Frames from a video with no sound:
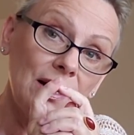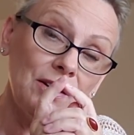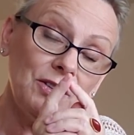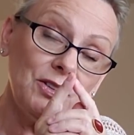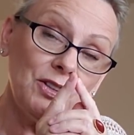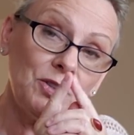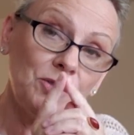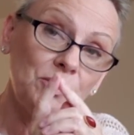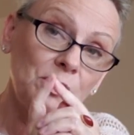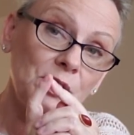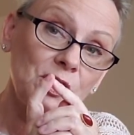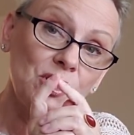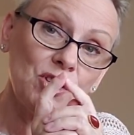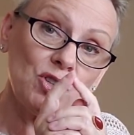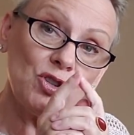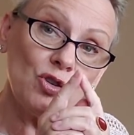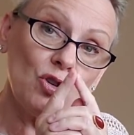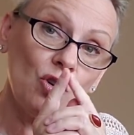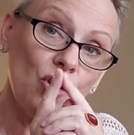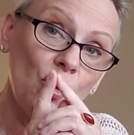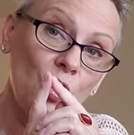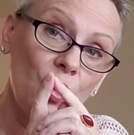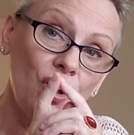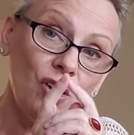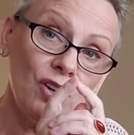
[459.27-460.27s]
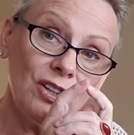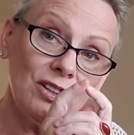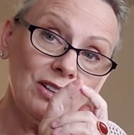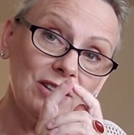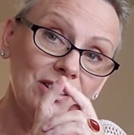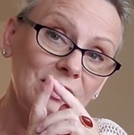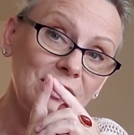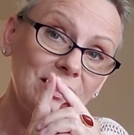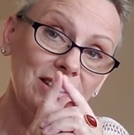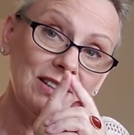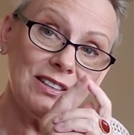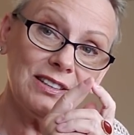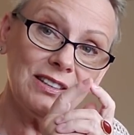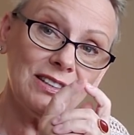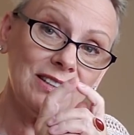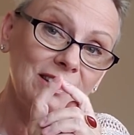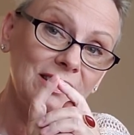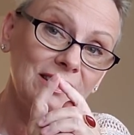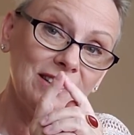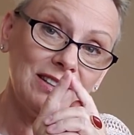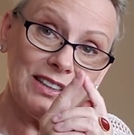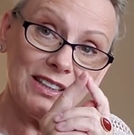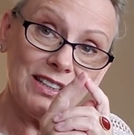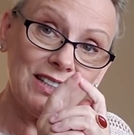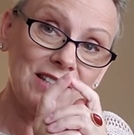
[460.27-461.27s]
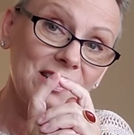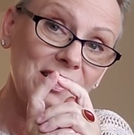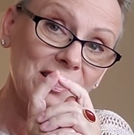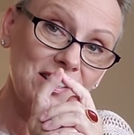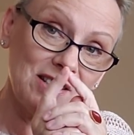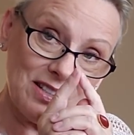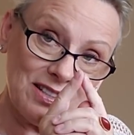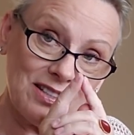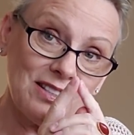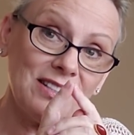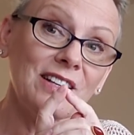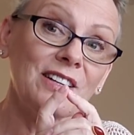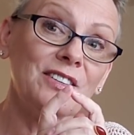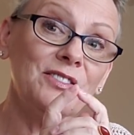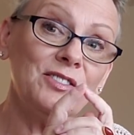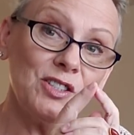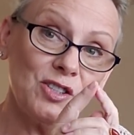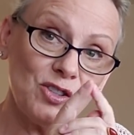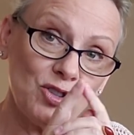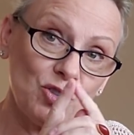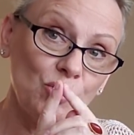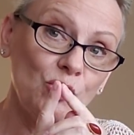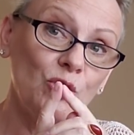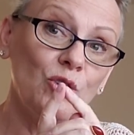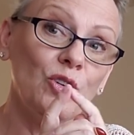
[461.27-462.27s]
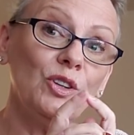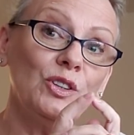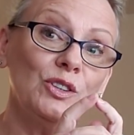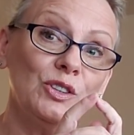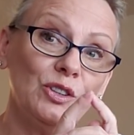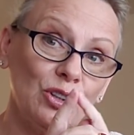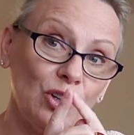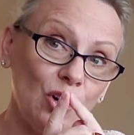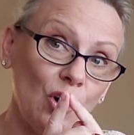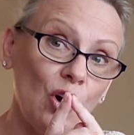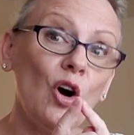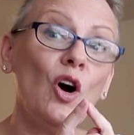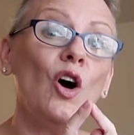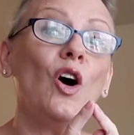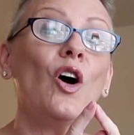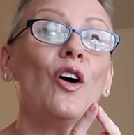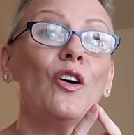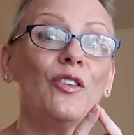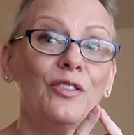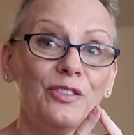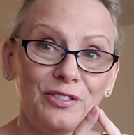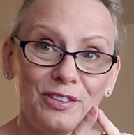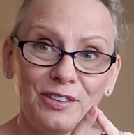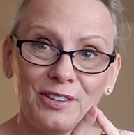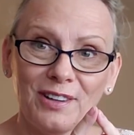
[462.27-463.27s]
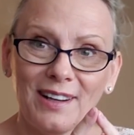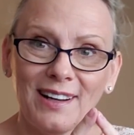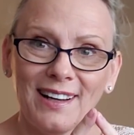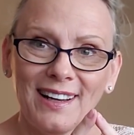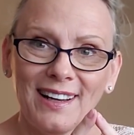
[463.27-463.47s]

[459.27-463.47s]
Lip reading: the result? This is the result of